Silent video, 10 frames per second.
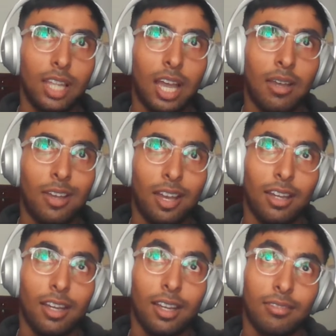
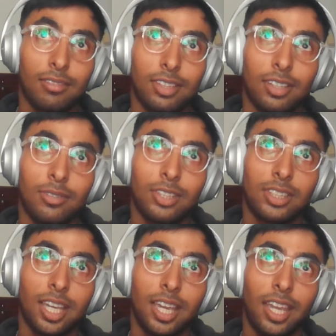I would
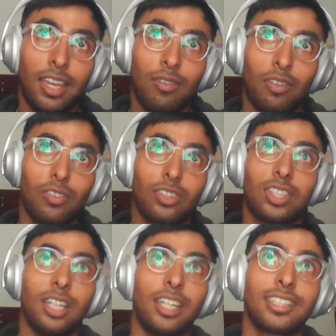say we were
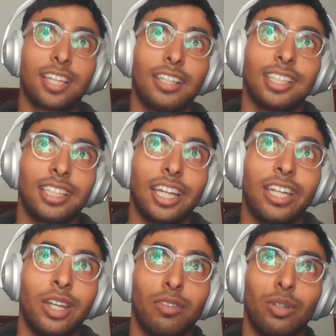still discussing the
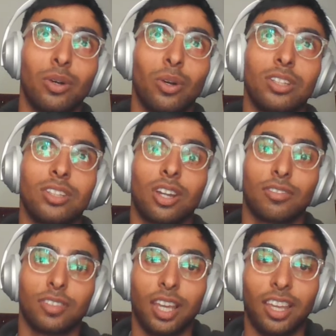interview role sort of
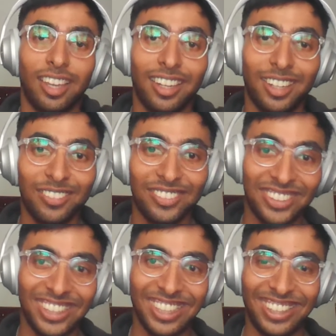thing, interview
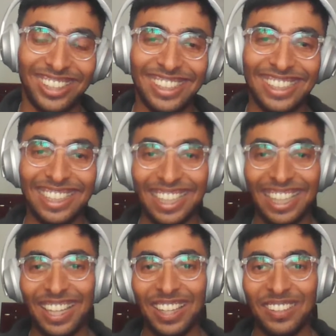and all.
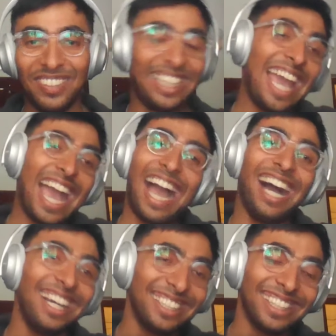But yeah,
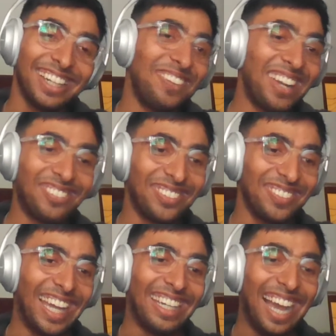apart from
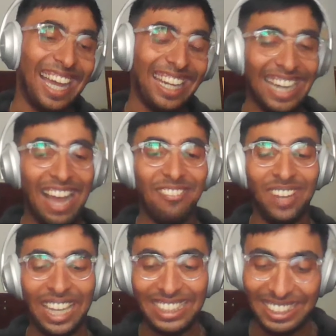that, I didn't have
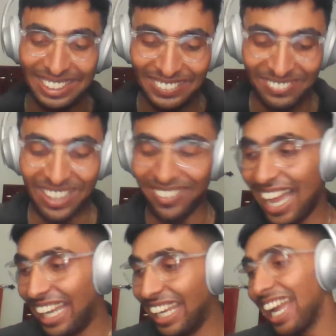much. Maybe
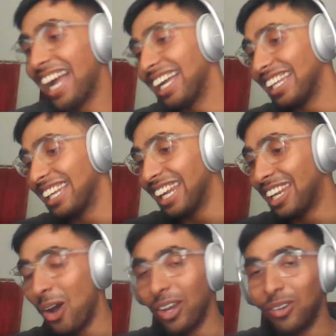I
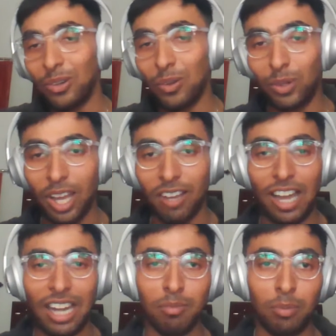later on would have
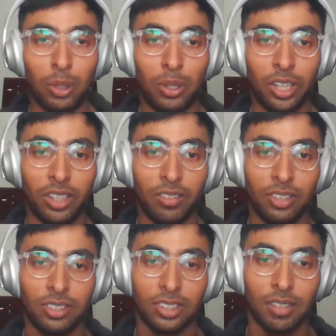had more
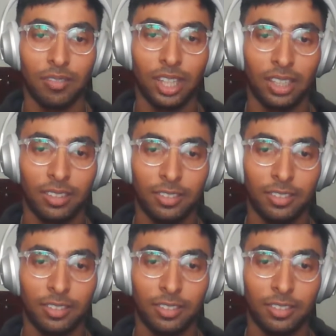interviews or something.